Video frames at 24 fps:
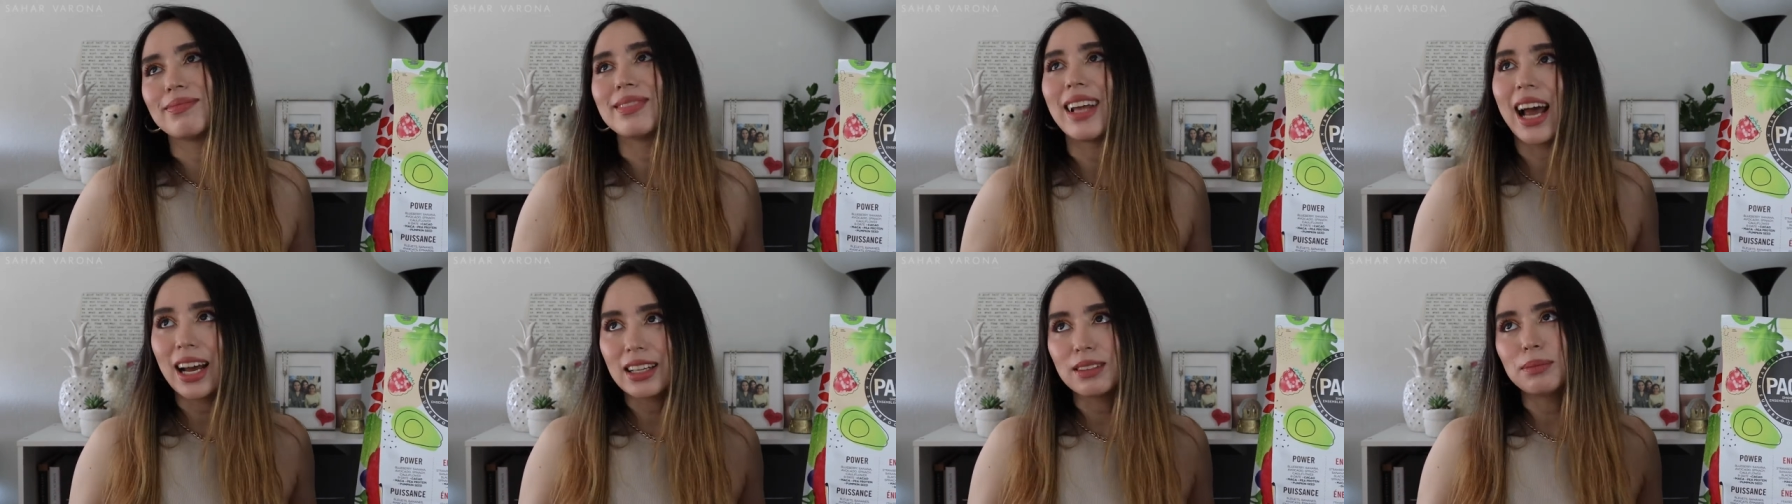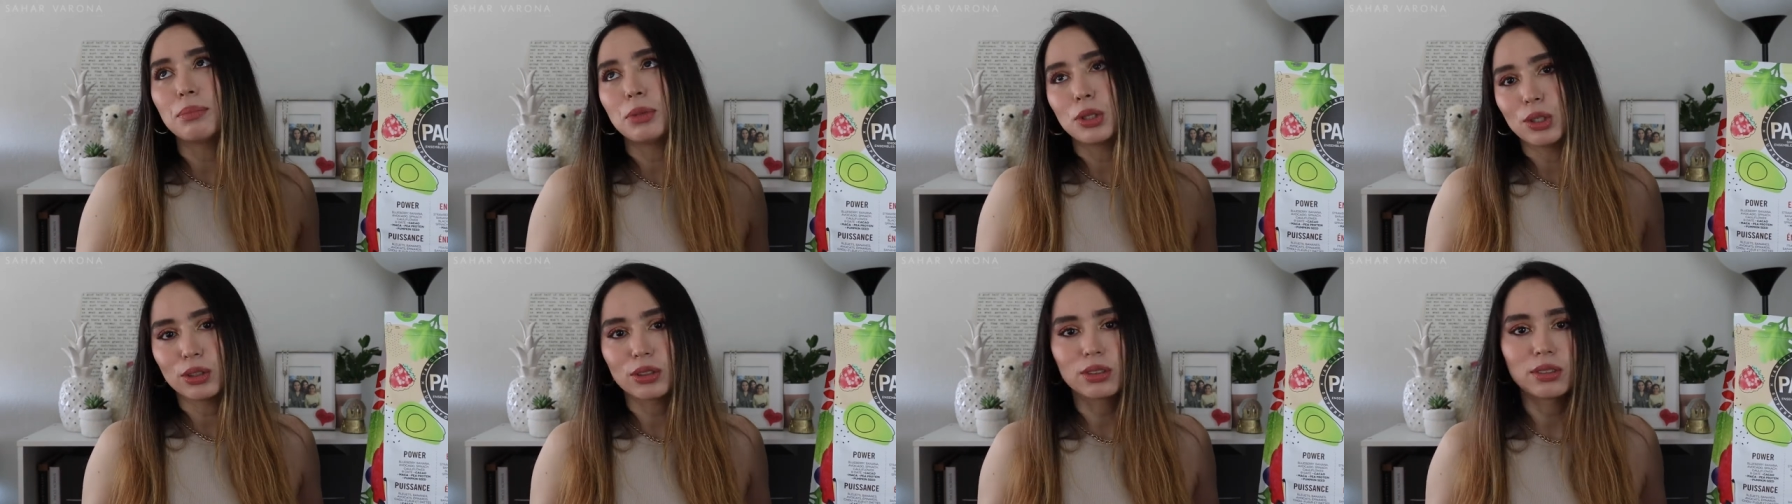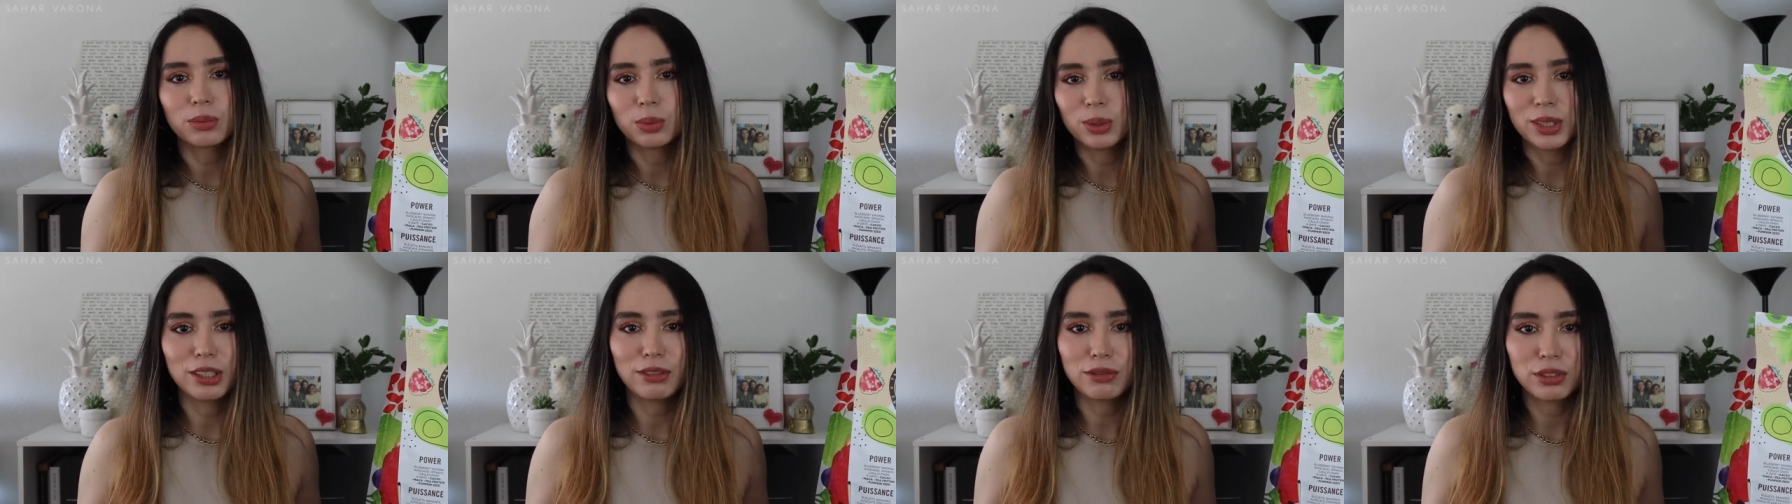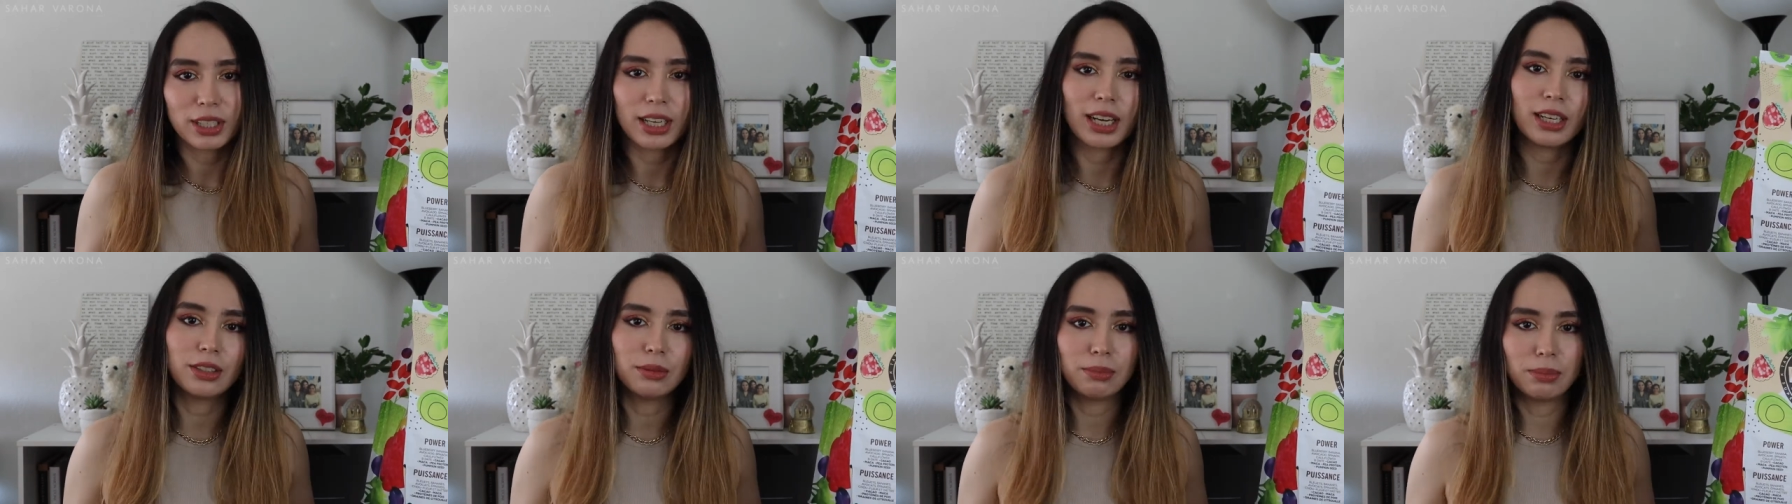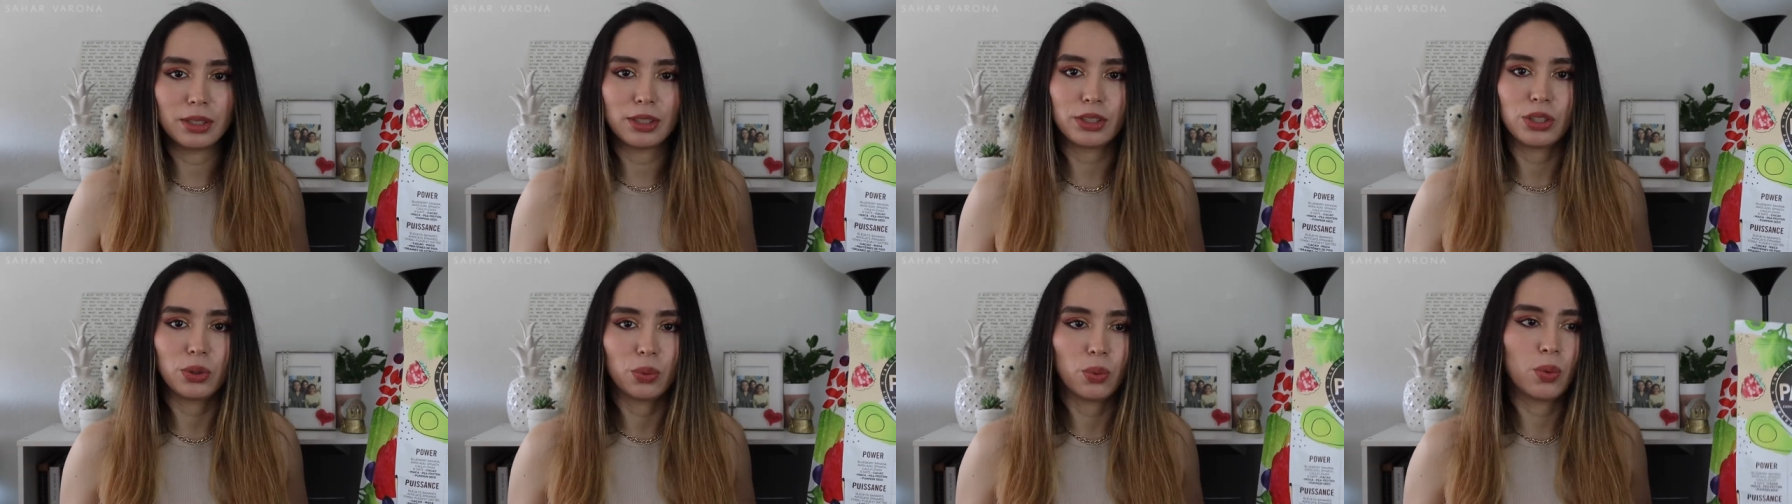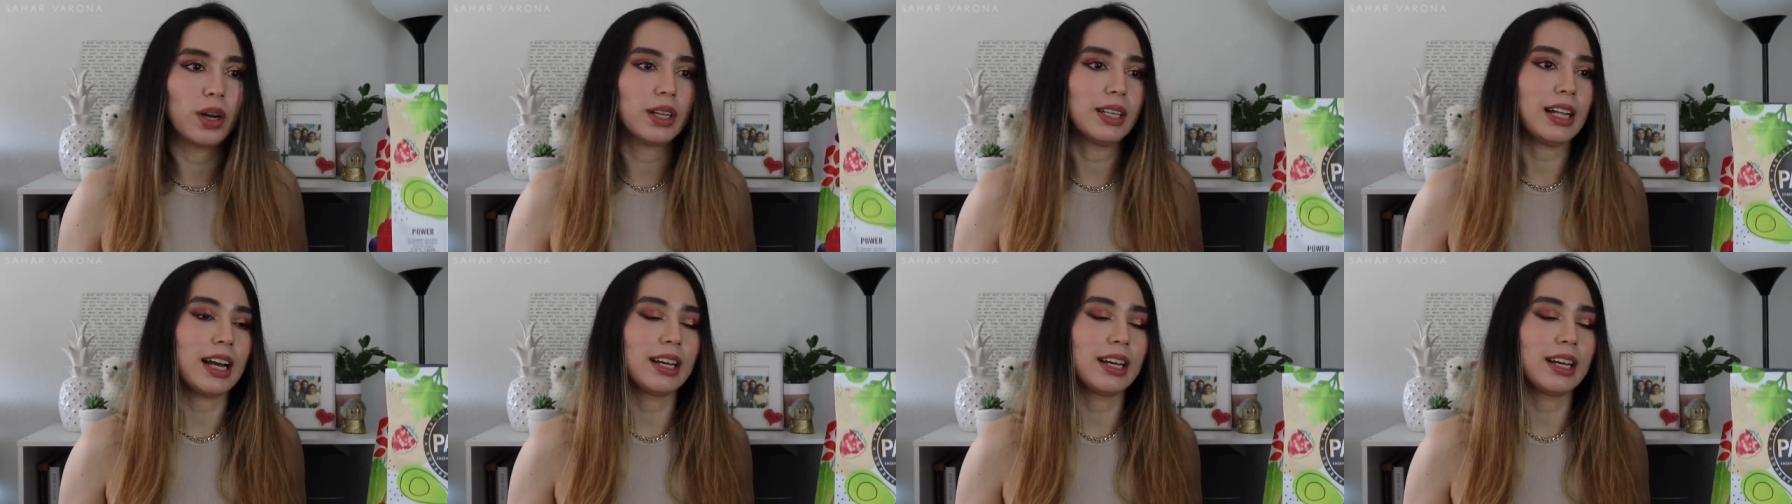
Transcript: add milk, whatever kind of milk you want.